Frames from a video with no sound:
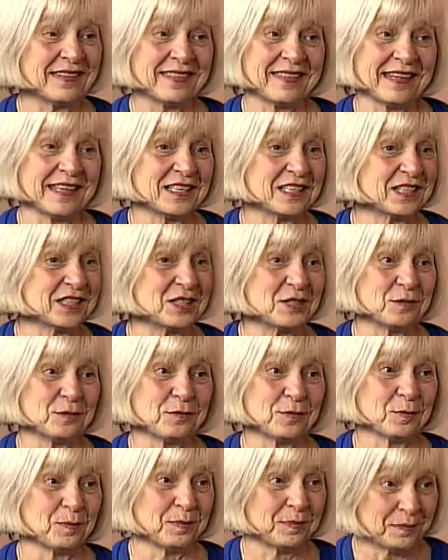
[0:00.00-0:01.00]
thing to do
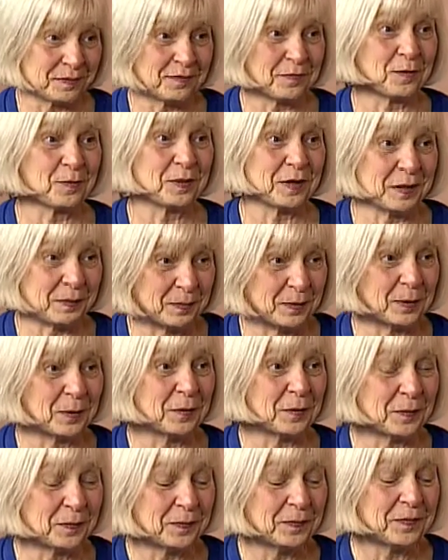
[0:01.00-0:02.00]
for people.